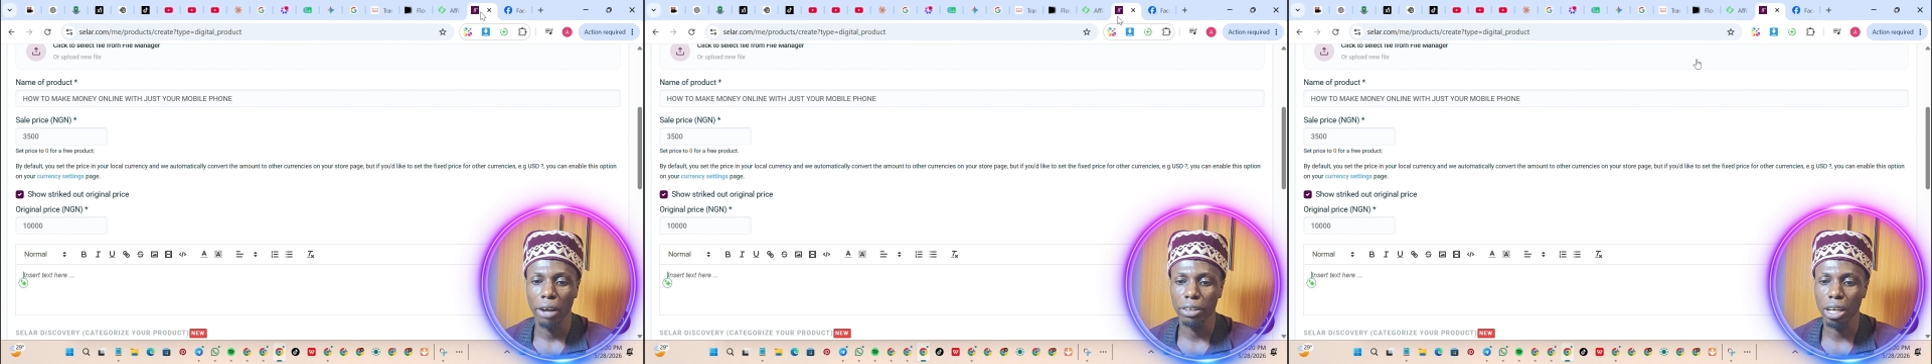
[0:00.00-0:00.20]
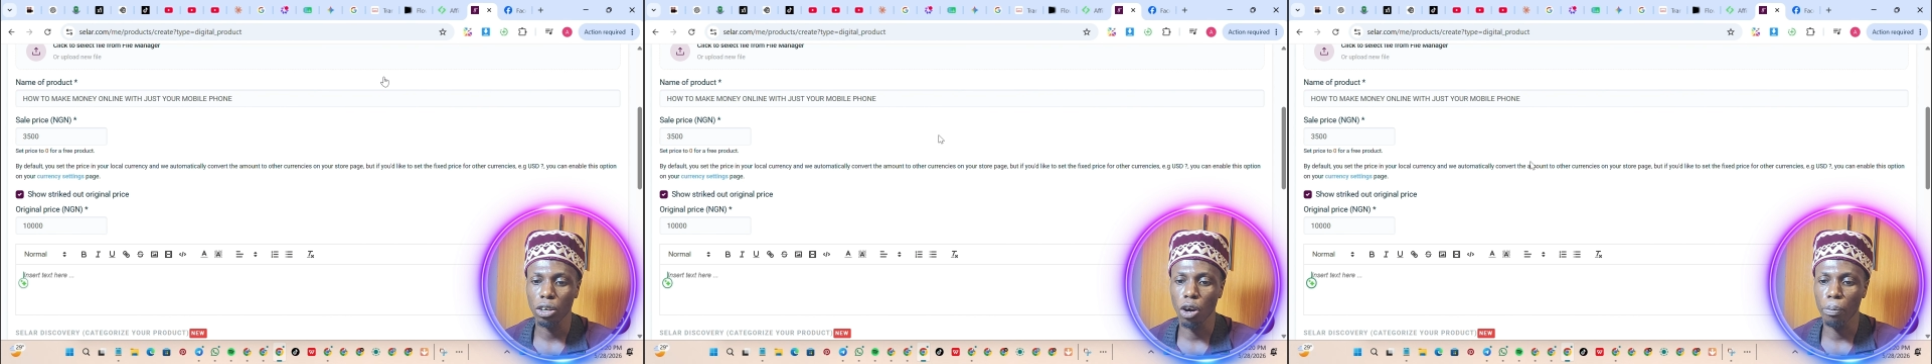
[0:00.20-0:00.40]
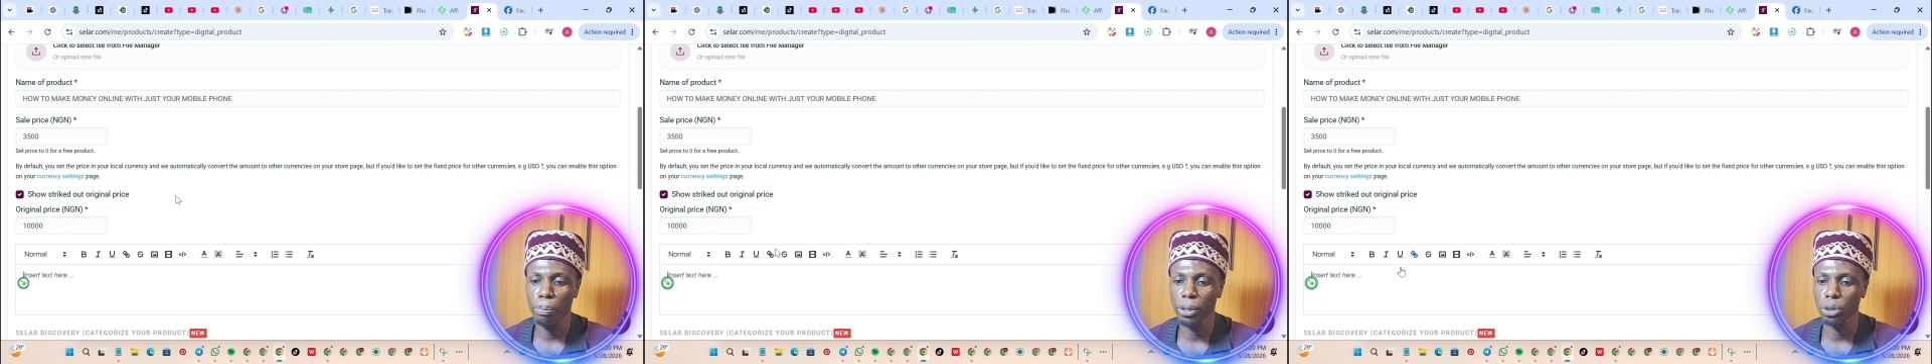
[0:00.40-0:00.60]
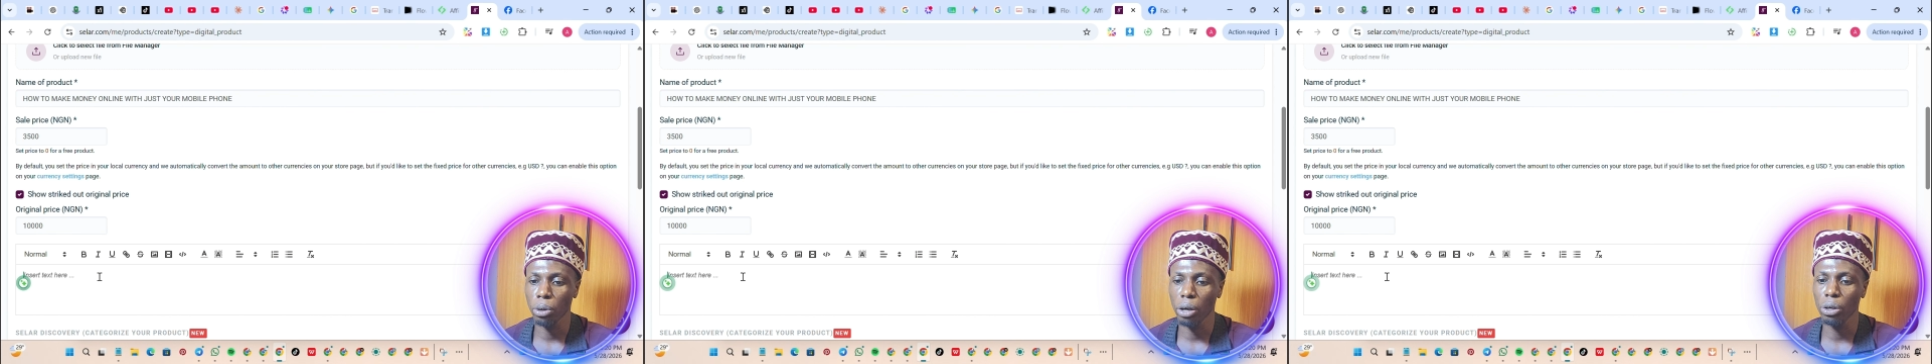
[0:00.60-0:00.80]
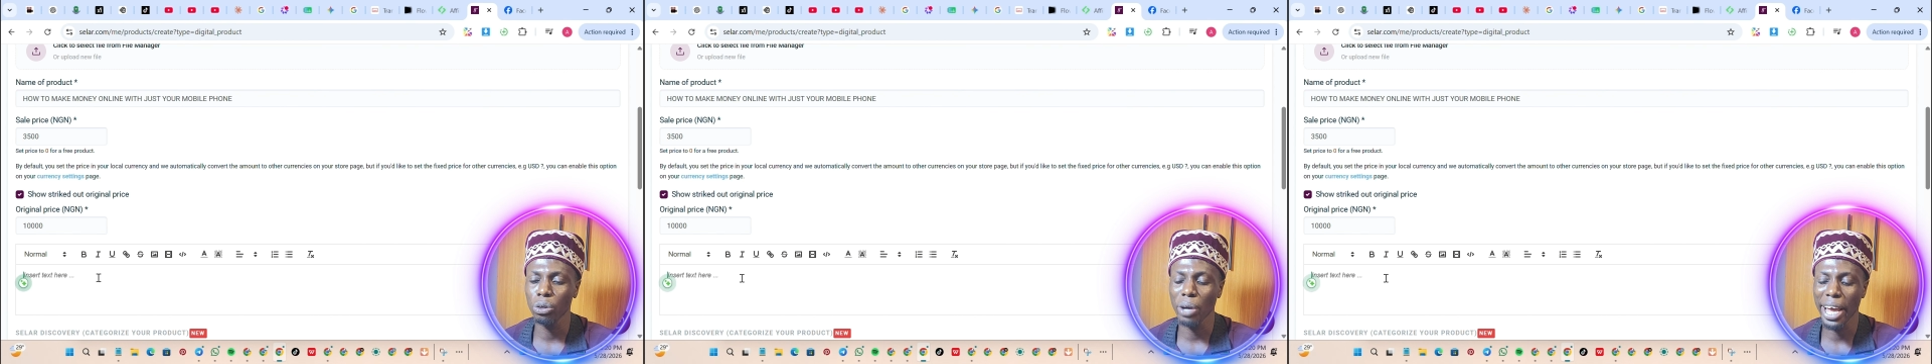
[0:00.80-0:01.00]
After copying it,
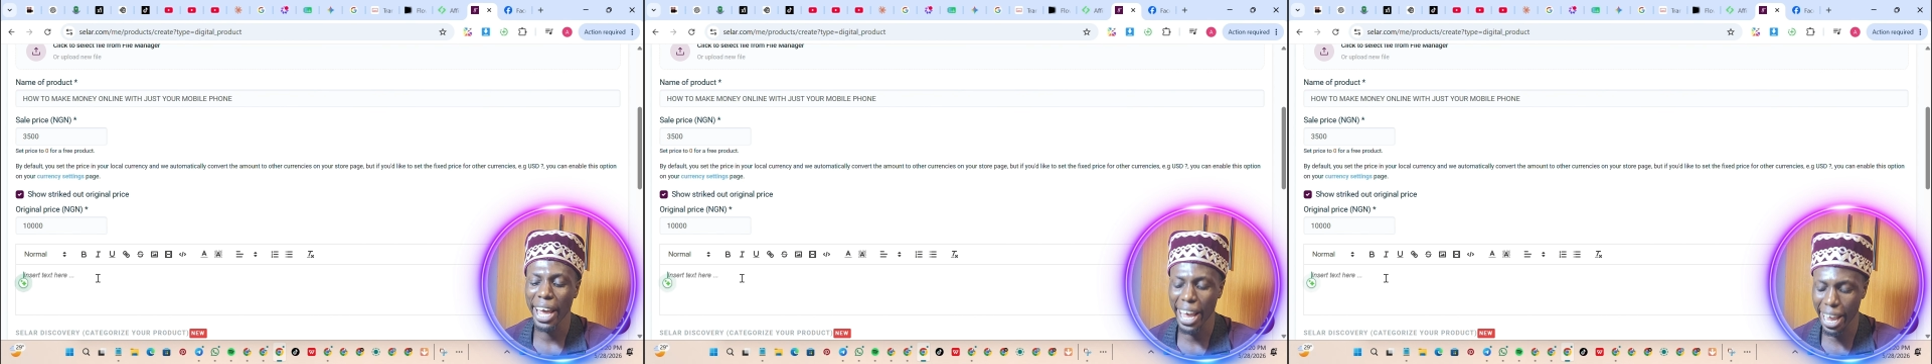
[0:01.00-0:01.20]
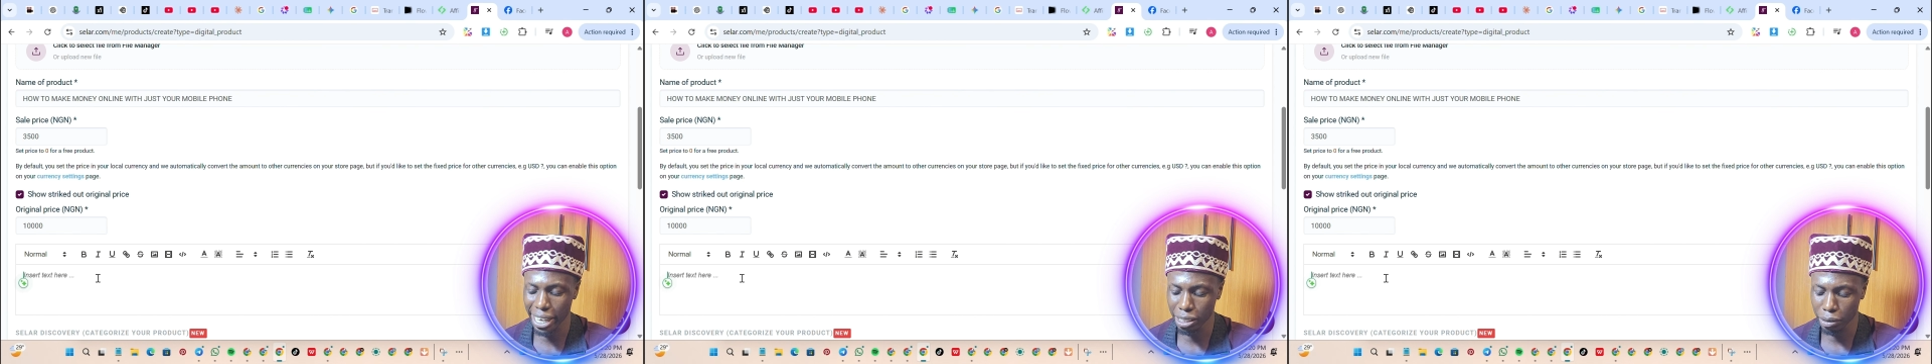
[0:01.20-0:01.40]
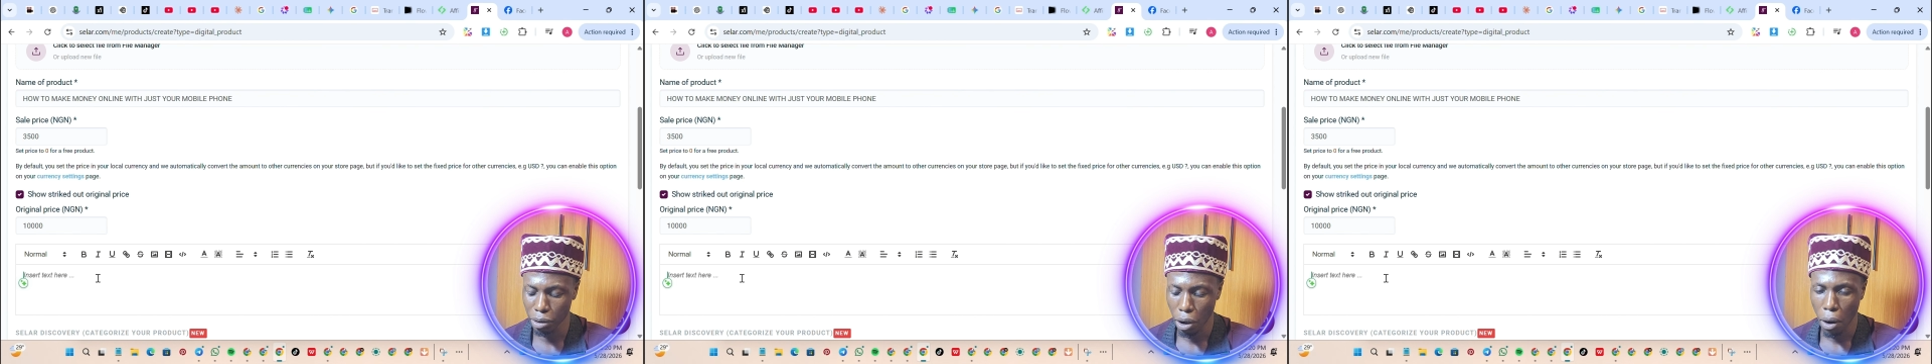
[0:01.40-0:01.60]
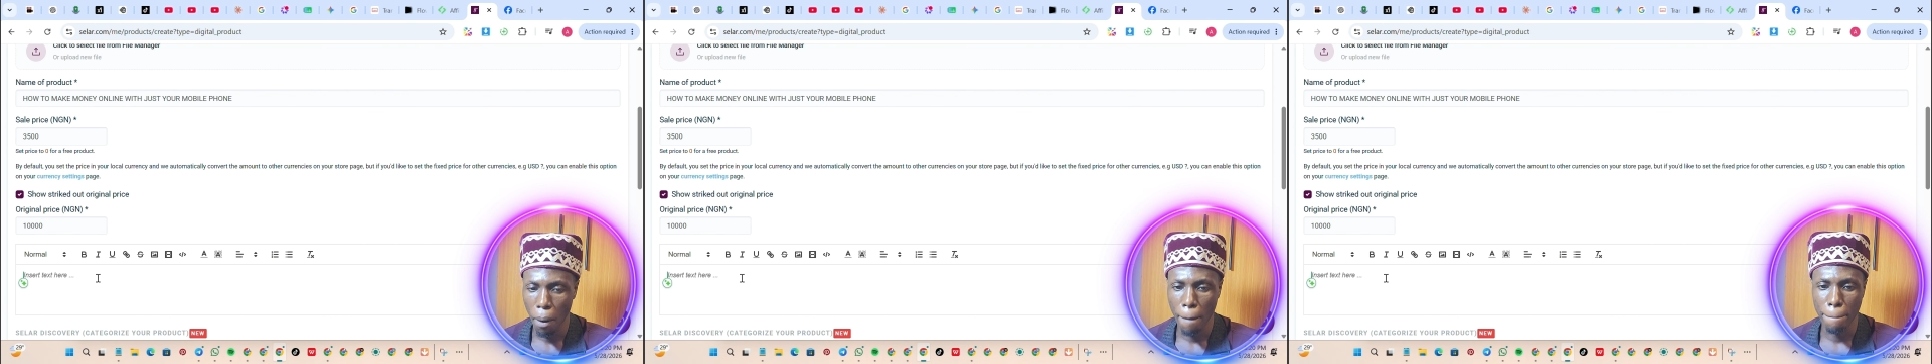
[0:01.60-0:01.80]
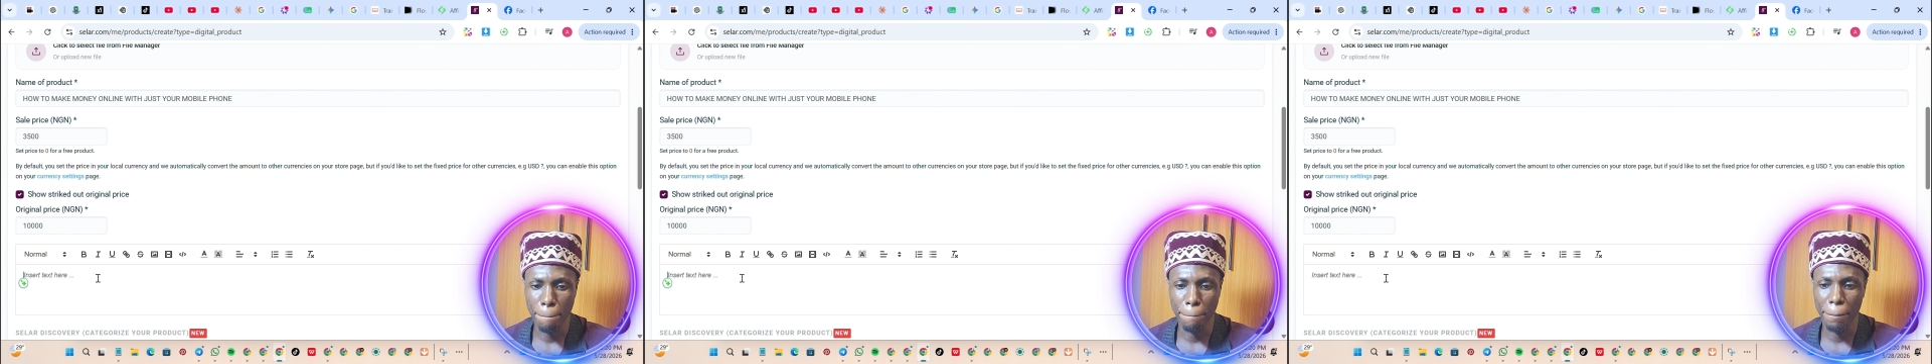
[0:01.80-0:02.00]
we're going to head
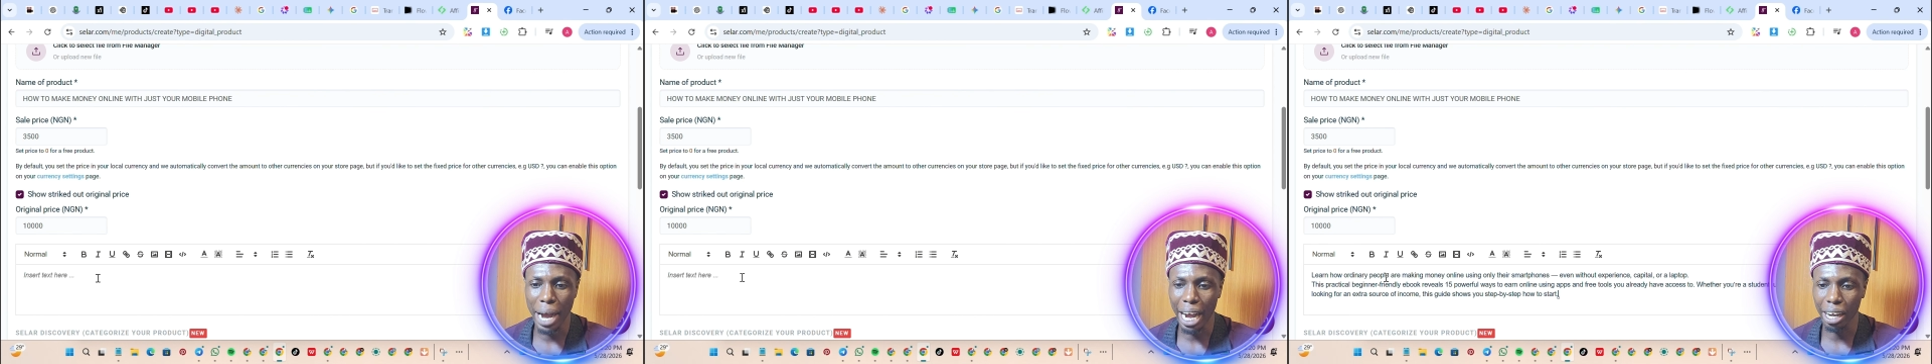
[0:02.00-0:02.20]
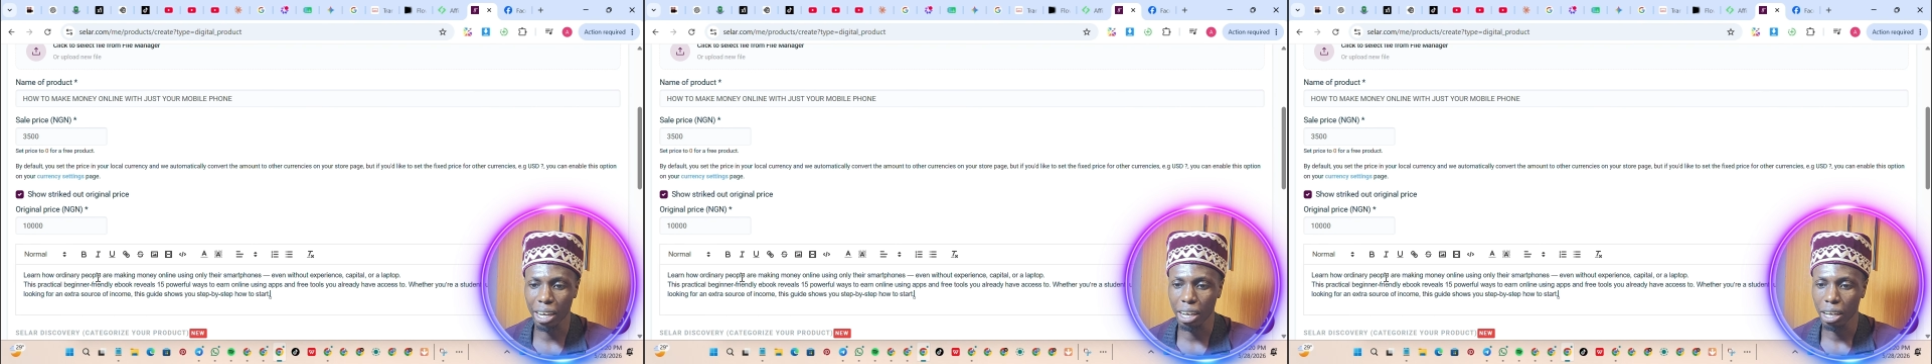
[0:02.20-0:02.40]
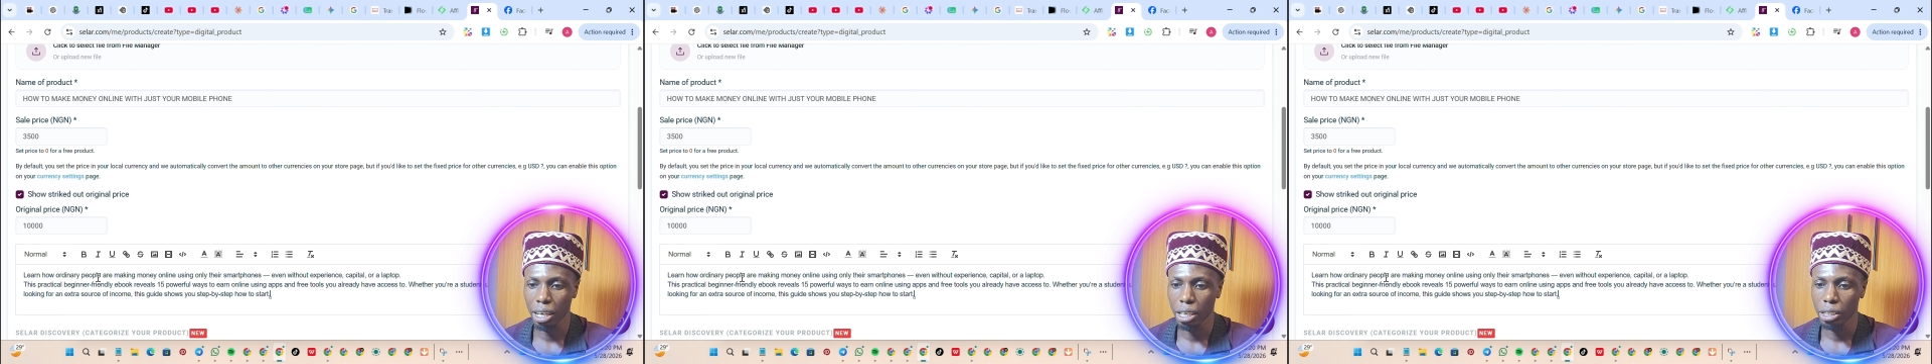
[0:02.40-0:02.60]
back